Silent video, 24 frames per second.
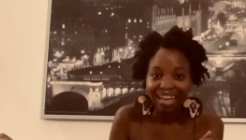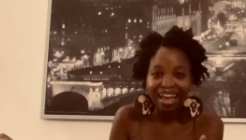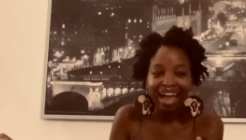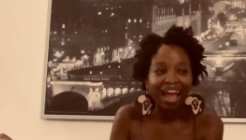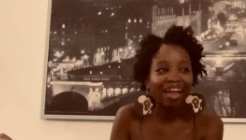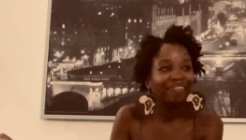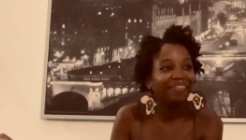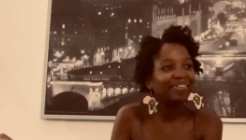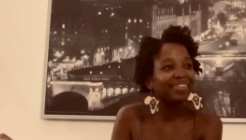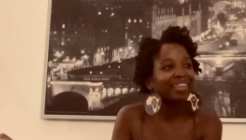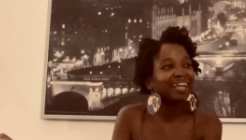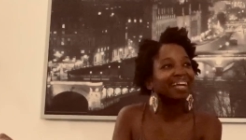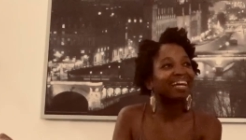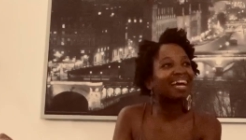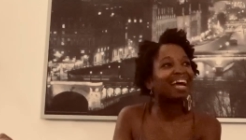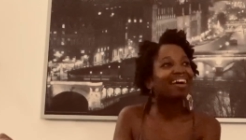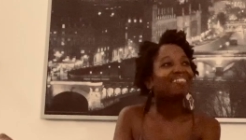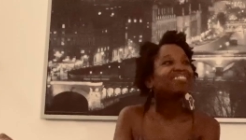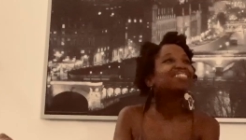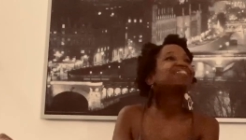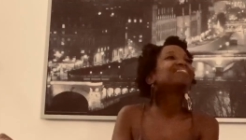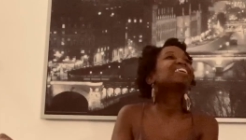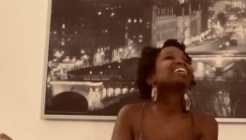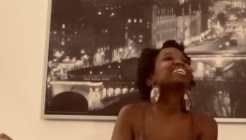I feel like I
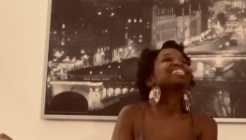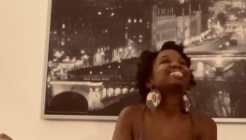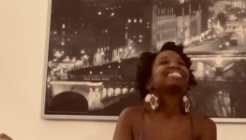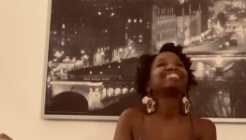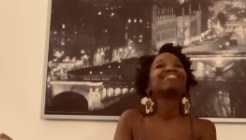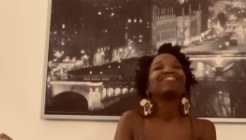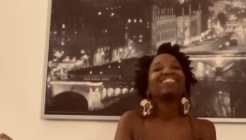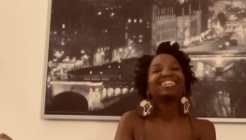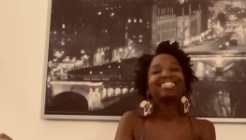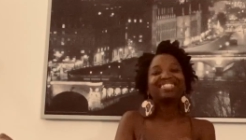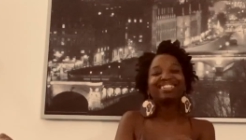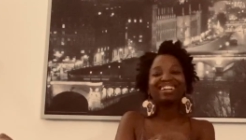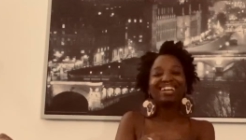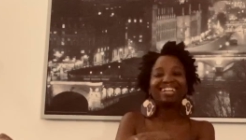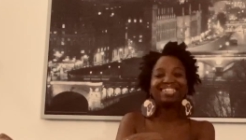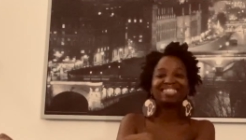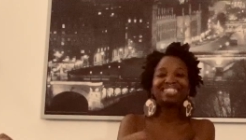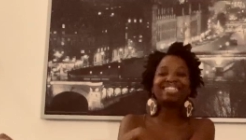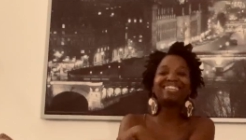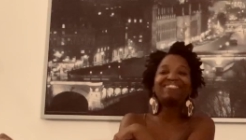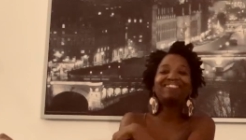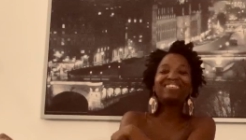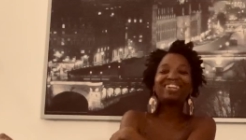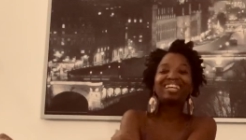haven't made a Semester at
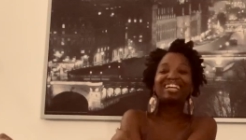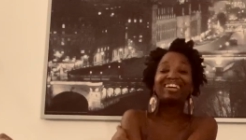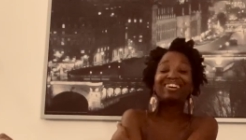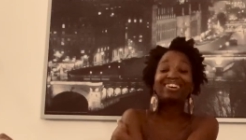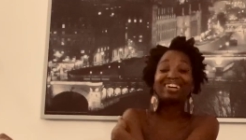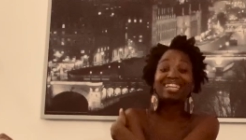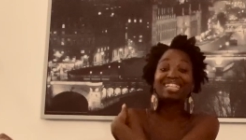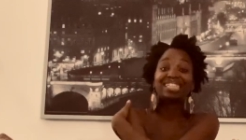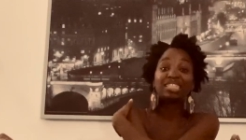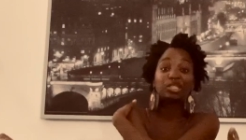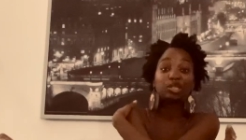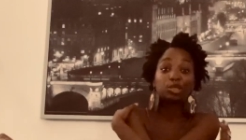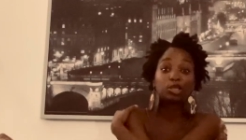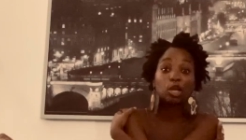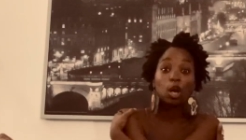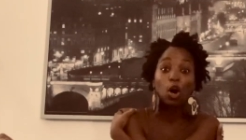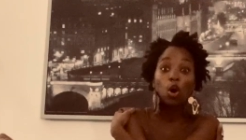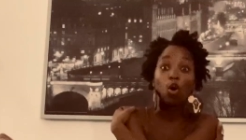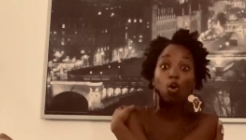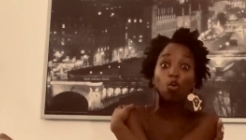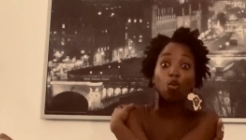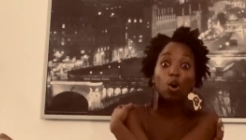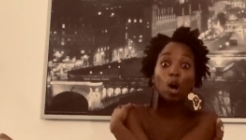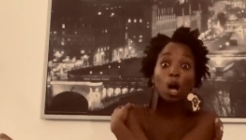Sea video in
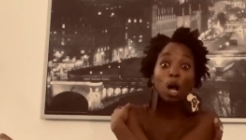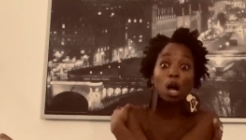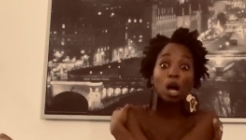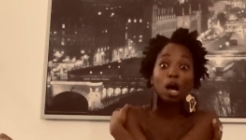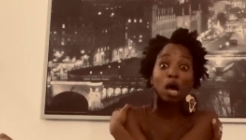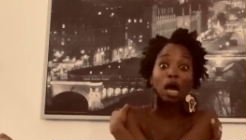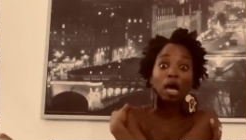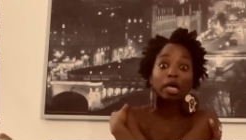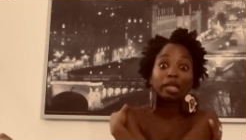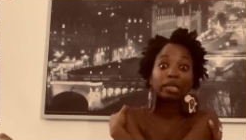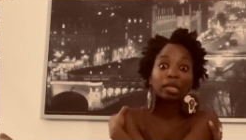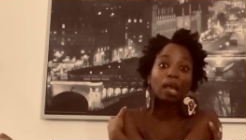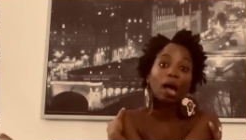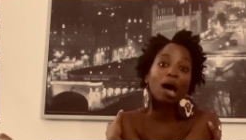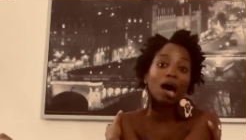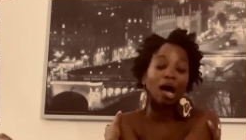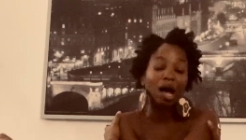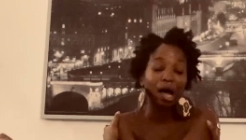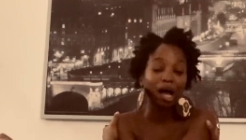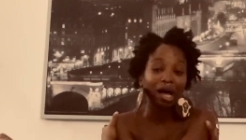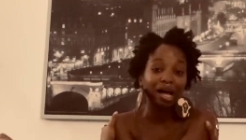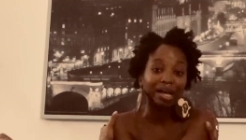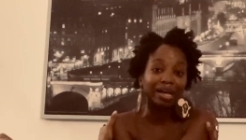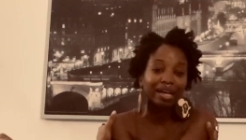so
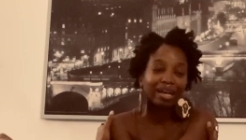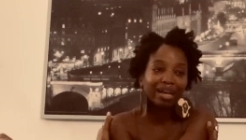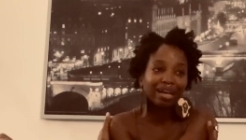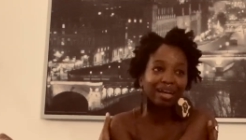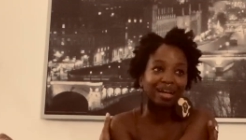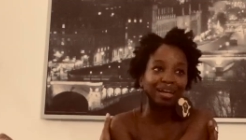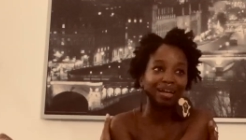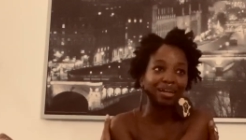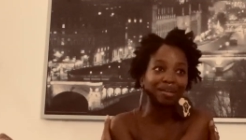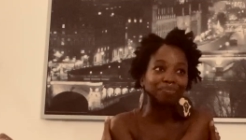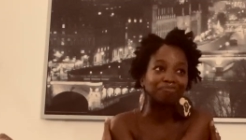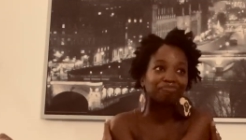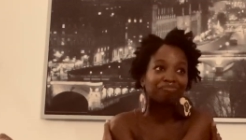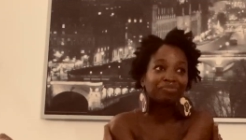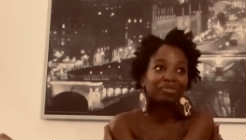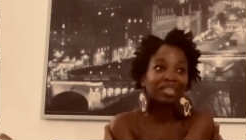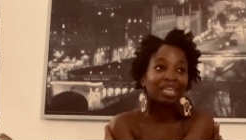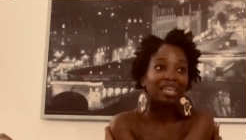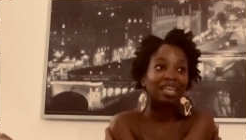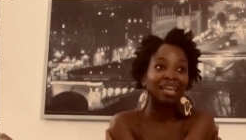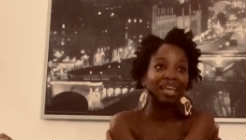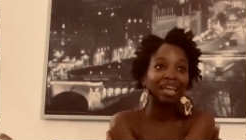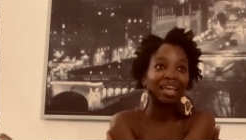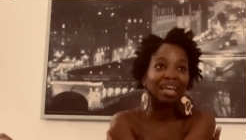long.
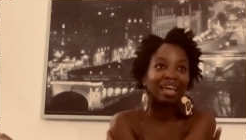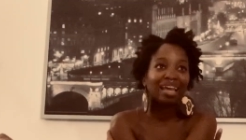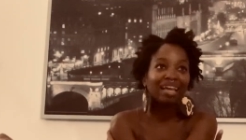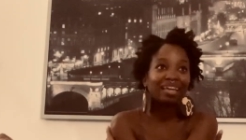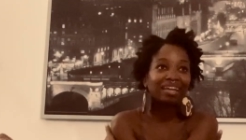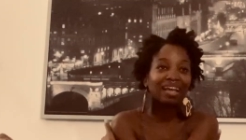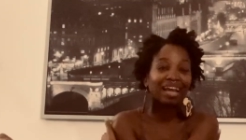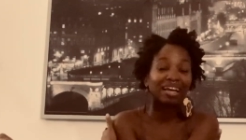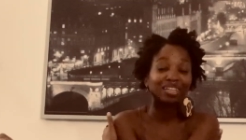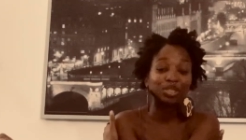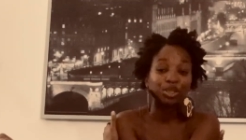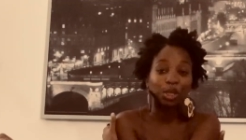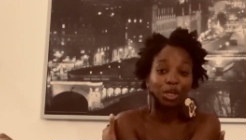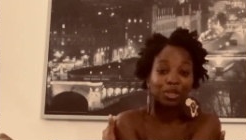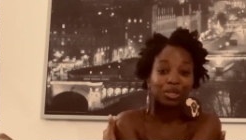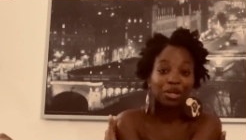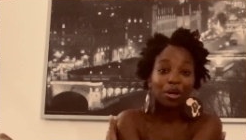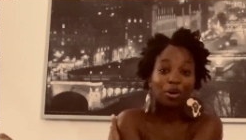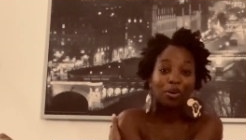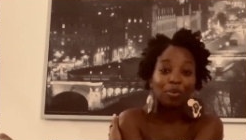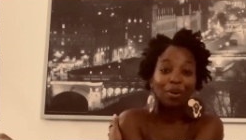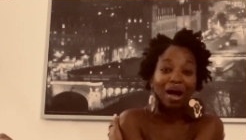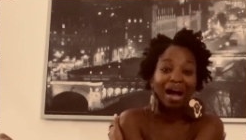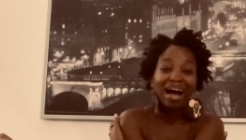And as y'all
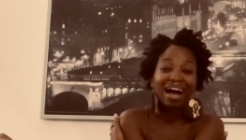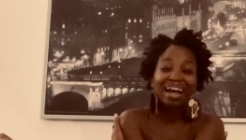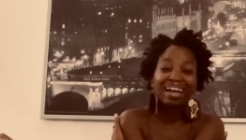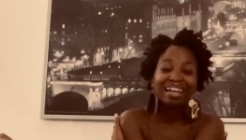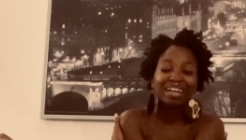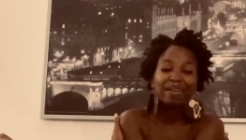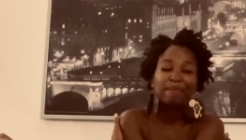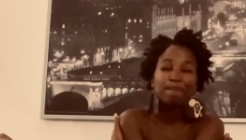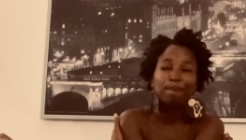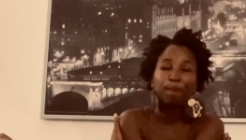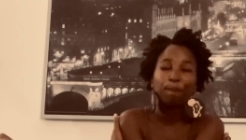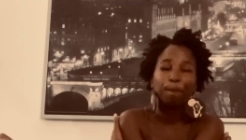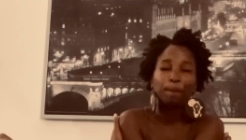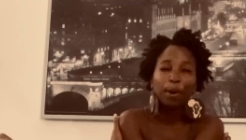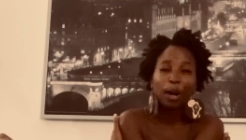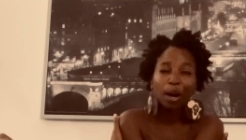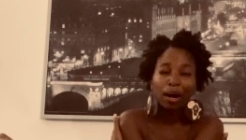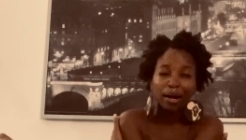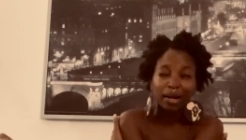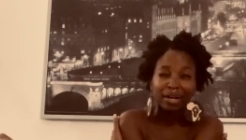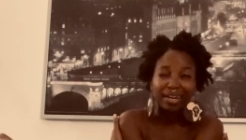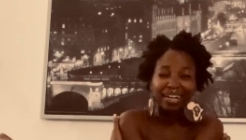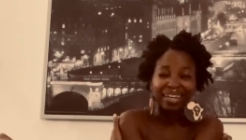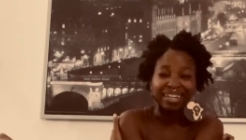know, I
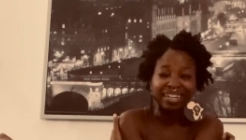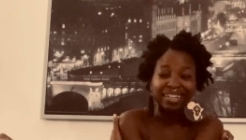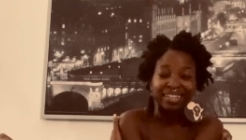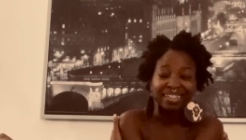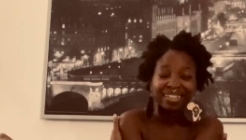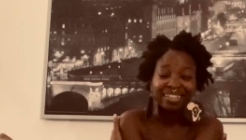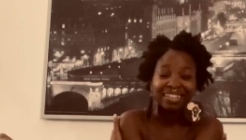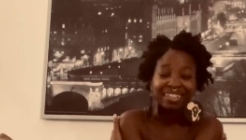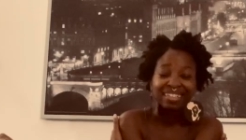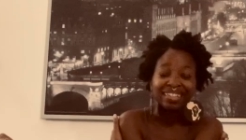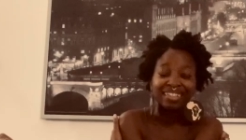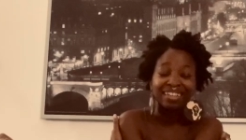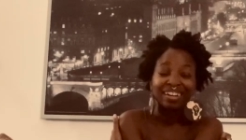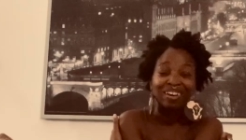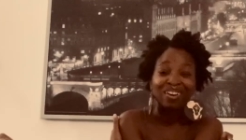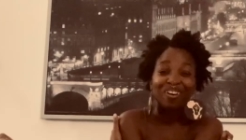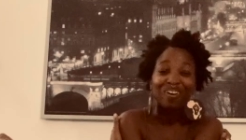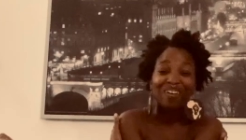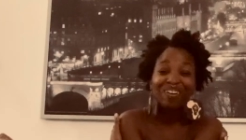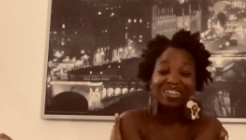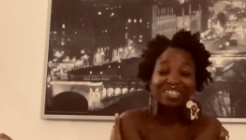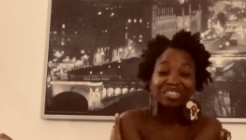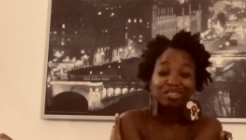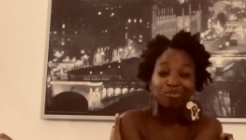embark
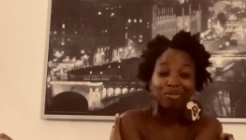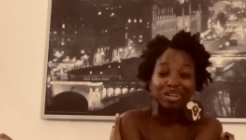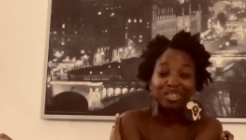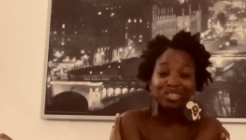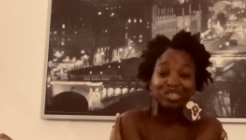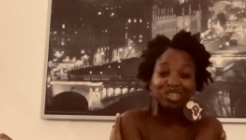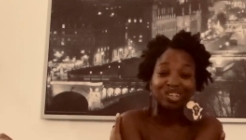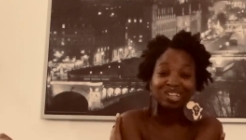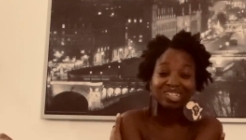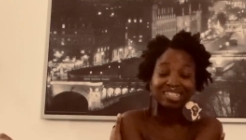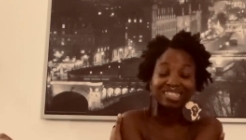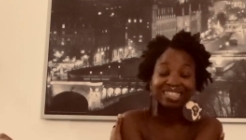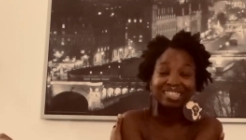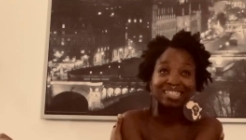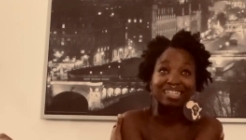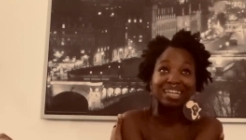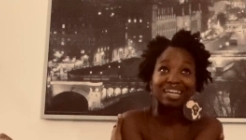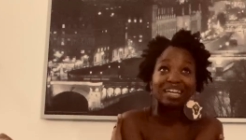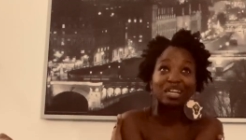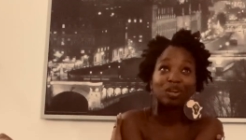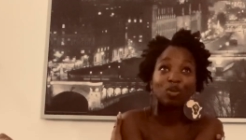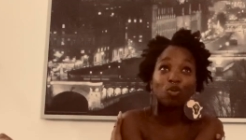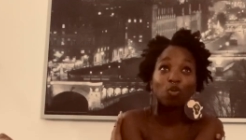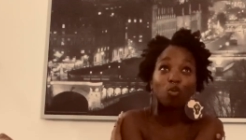on Semester at
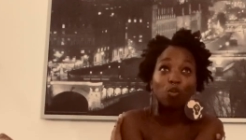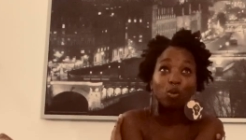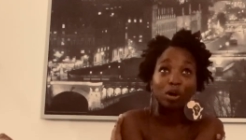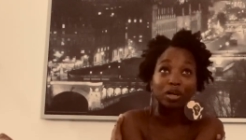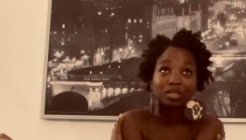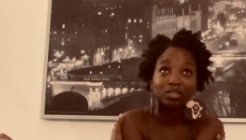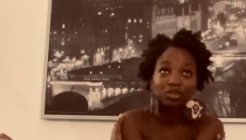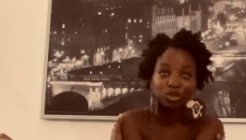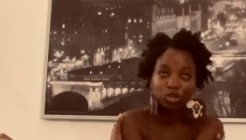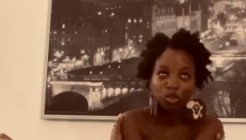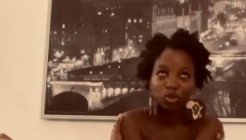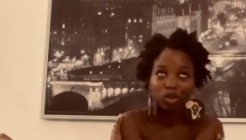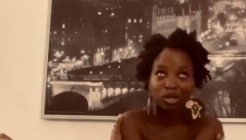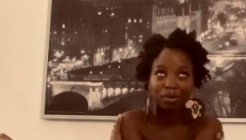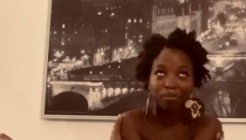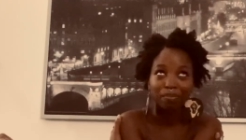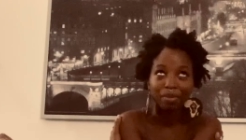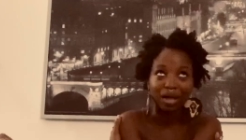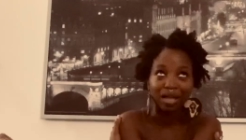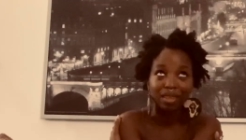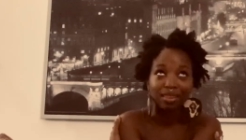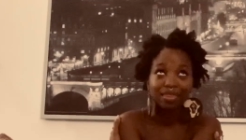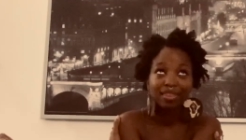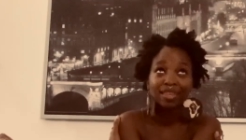Sea in one short
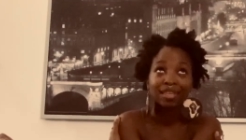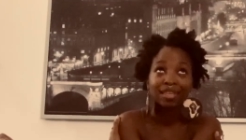month.